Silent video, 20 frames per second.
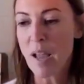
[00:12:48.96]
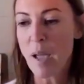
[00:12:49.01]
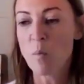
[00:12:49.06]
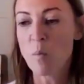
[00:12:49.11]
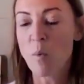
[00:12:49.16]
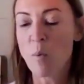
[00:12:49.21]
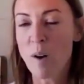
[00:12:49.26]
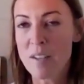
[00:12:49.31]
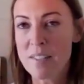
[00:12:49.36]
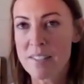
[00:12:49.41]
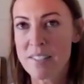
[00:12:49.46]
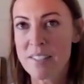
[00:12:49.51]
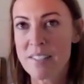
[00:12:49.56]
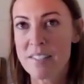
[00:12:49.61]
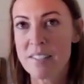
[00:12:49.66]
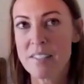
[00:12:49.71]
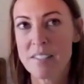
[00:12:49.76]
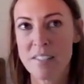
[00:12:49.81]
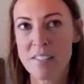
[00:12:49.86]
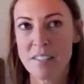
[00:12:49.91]
but I
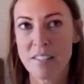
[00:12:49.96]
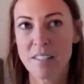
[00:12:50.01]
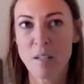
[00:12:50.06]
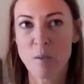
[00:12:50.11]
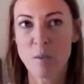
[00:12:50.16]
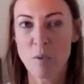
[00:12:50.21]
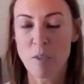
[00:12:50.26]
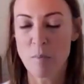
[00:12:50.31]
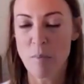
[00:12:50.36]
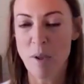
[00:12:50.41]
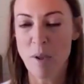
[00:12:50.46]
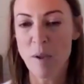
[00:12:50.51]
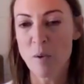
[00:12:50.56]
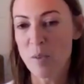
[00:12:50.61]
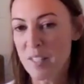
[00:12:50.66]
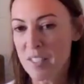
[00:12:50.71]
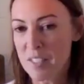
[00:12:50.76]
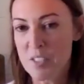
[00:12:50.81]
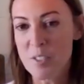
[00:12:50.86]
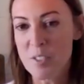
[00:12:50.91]
wasn't dealing with my
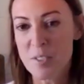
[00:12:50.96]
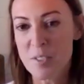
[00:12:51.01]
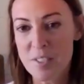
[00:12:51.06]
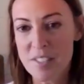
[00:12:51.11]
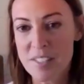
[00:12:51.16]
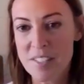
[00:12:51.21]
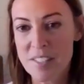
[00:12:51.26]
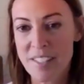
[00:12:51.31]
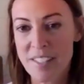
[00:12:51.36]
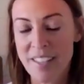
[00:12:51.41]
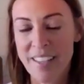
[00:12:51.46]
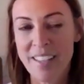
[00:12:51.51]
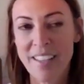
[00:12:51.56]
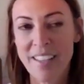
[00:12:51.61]
own issues.